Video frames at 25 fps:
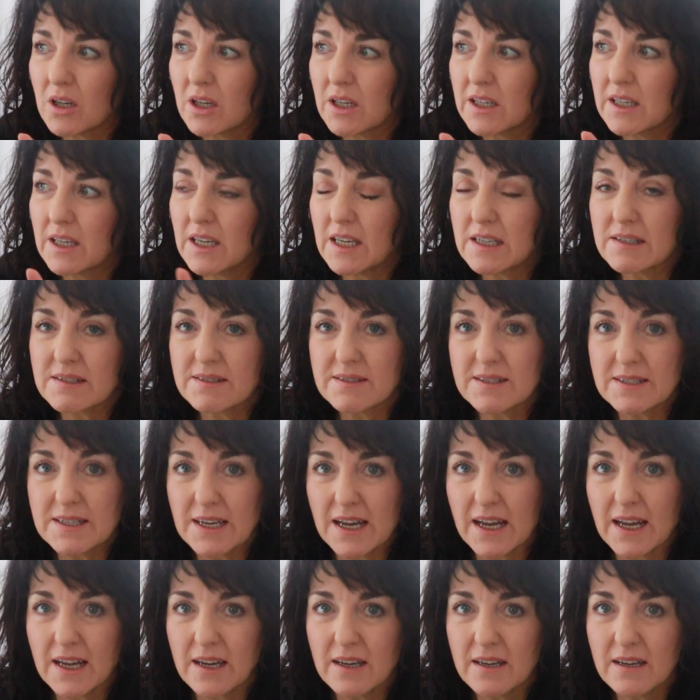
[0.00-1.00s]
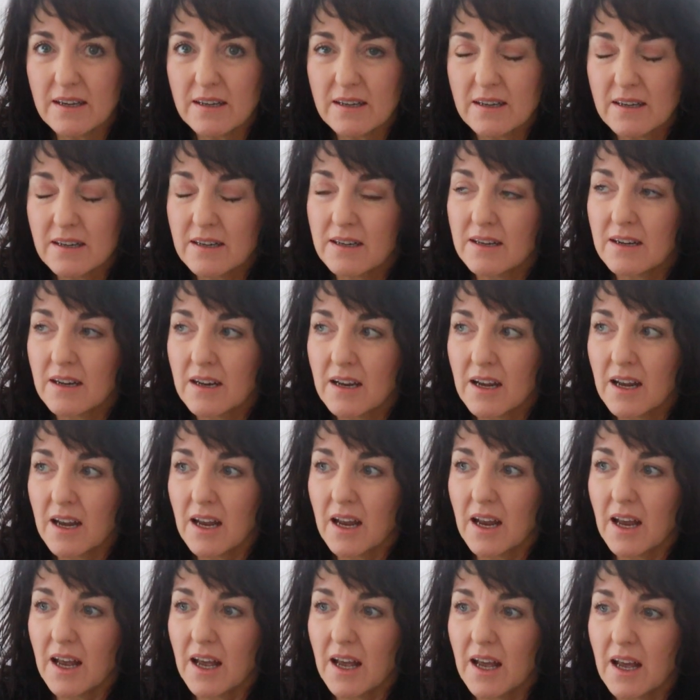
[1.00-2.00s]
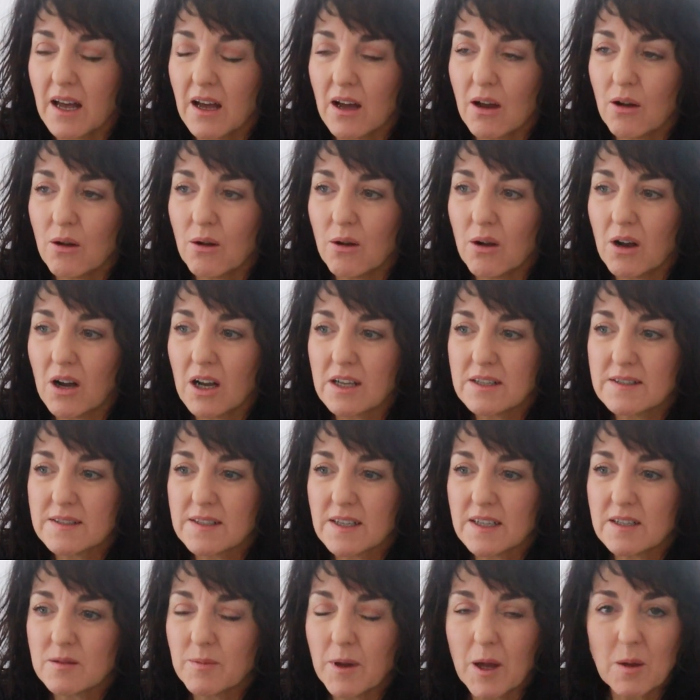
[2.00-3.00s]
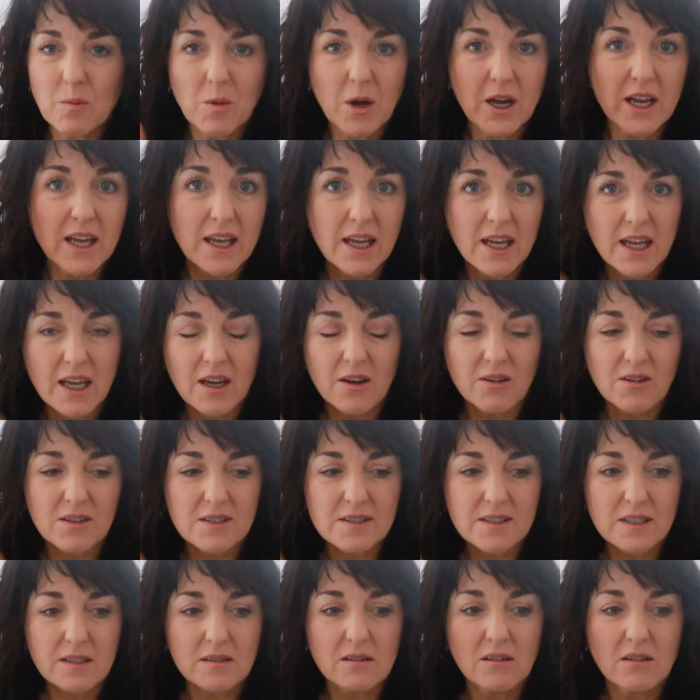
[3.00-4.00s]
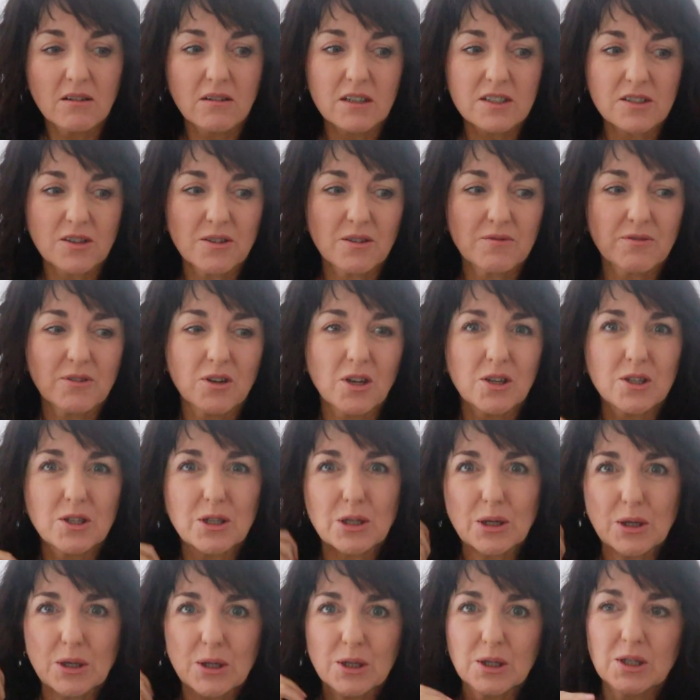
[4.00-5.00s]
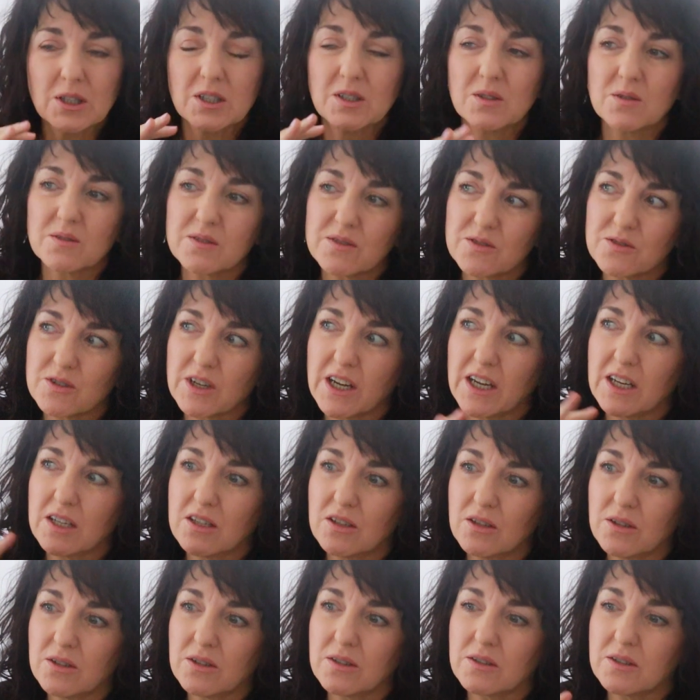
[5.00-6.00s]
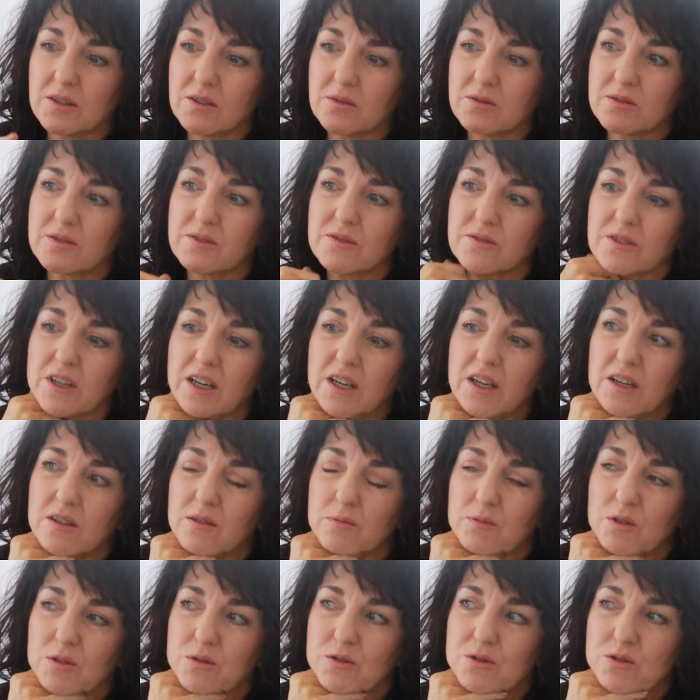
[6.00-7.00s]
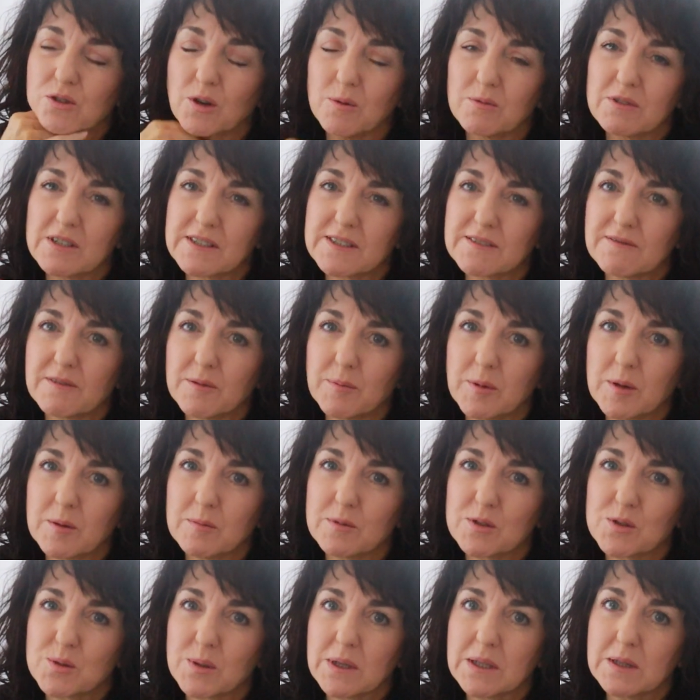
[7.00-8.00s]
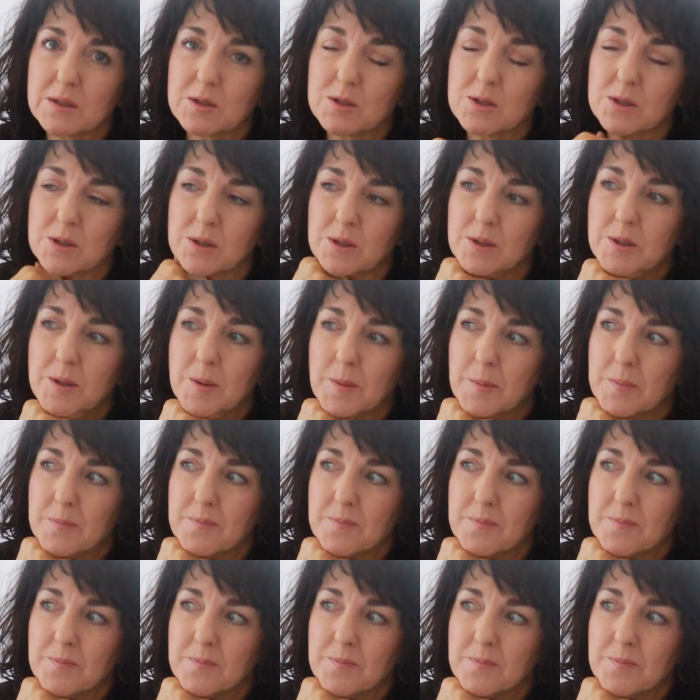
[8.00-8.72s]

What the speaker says: yesterday how I said about my hair and I said, oh, I don't know if I like it curly or straight, I'm not sure, I'm just flipping between the two.